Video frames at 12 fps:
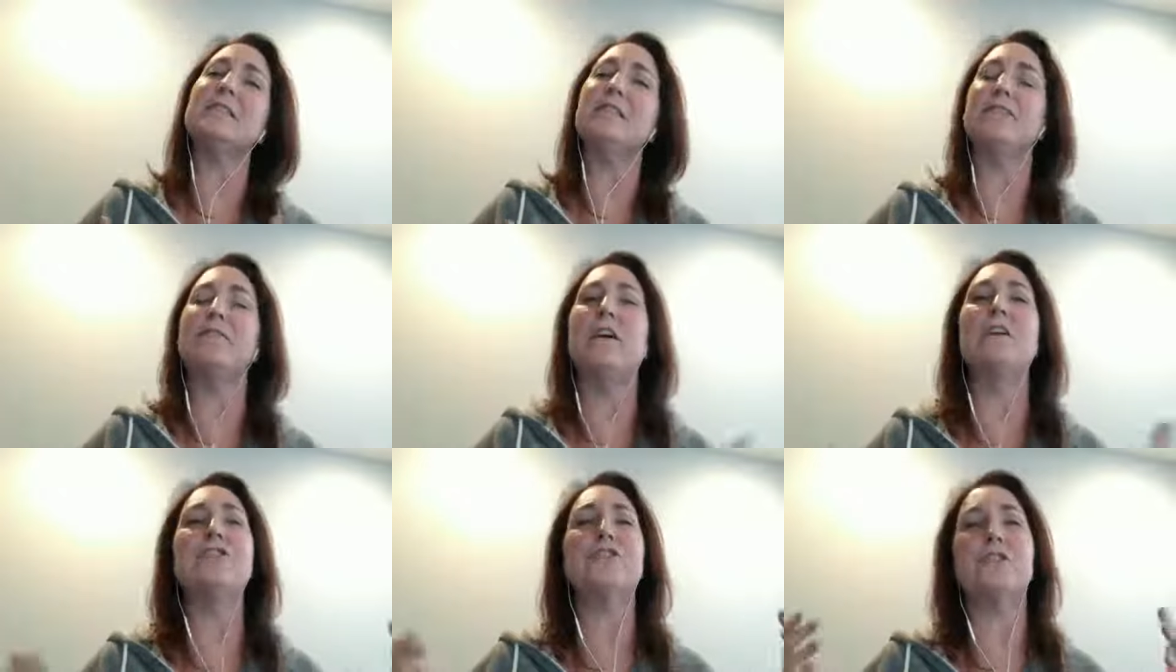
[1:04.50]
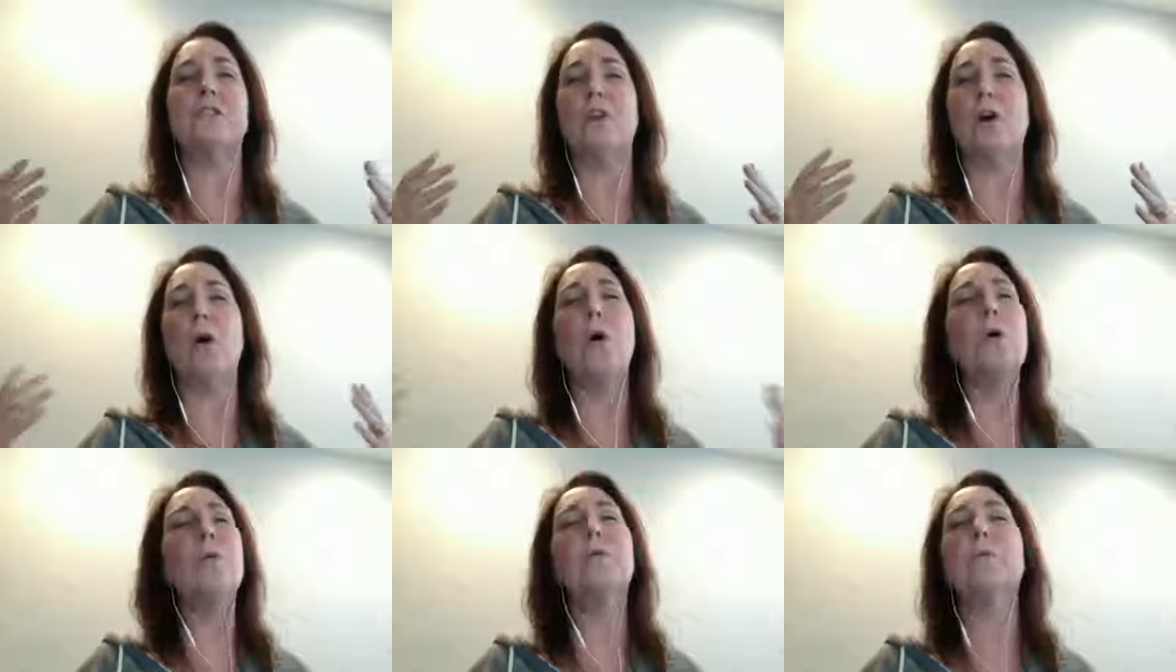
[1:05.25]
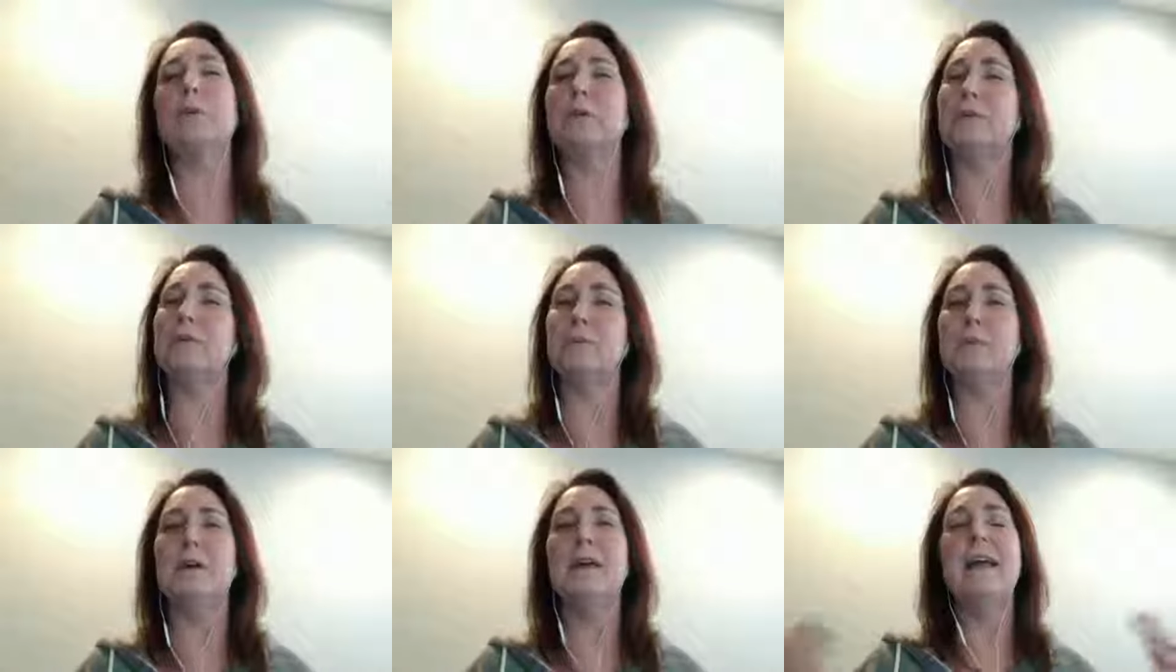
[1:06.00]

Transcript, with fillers: the function of a whole room